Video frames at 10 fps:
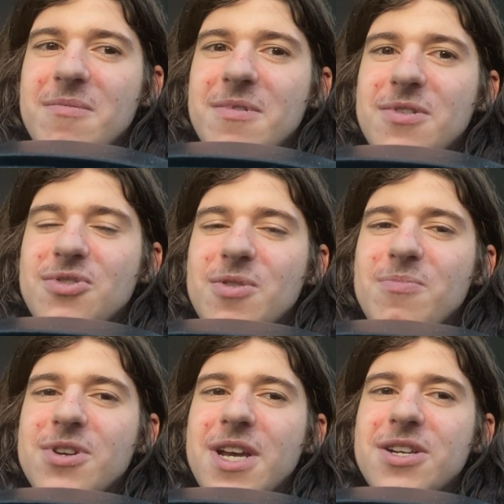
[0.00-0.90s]

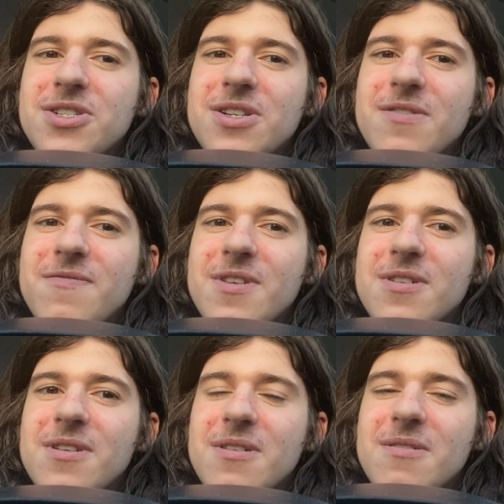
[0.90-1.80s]
interpretation of
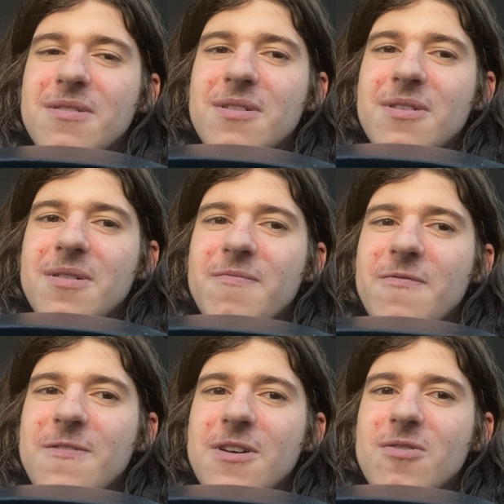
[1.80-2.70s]
the
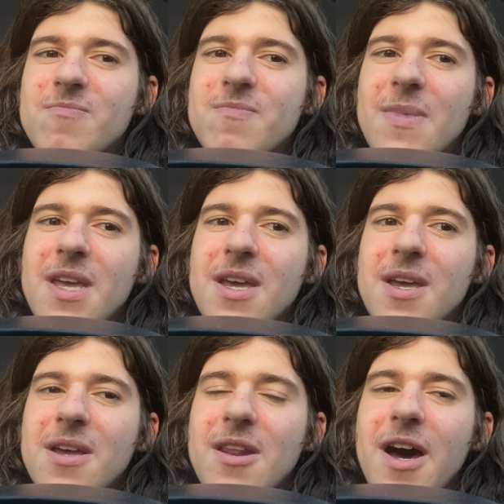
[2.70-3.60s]
film.
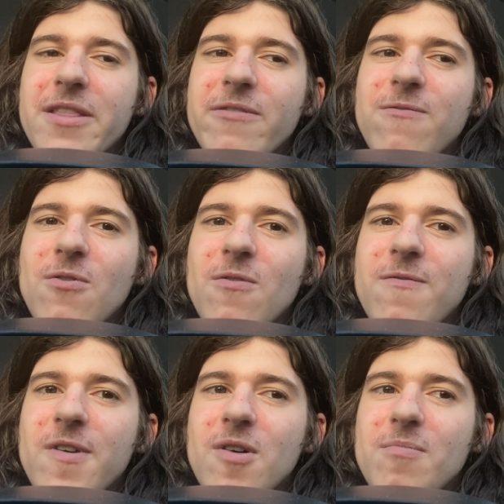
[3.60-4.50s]
Not the full
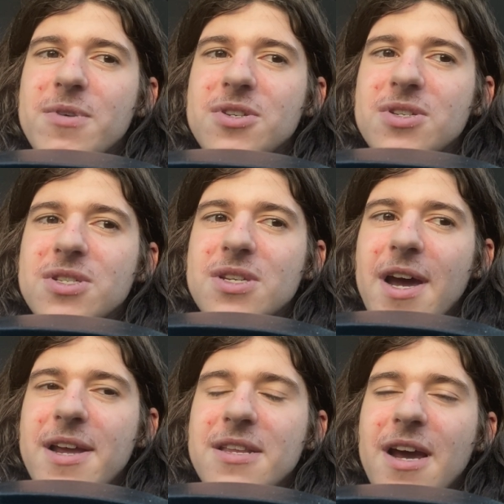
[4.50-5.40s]
film, but just
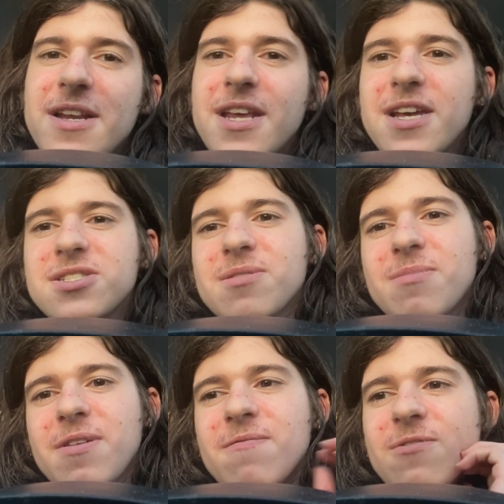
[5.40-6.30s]
I take some
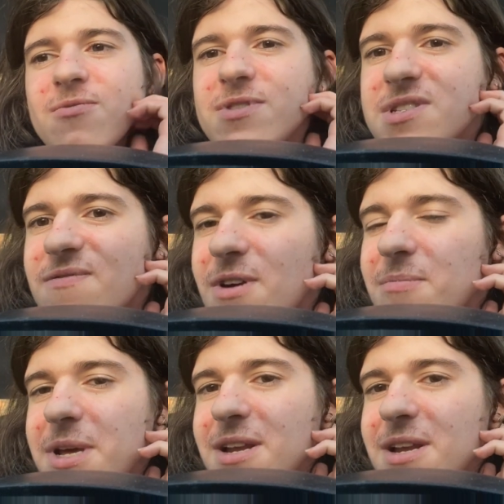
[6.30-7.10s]
influence from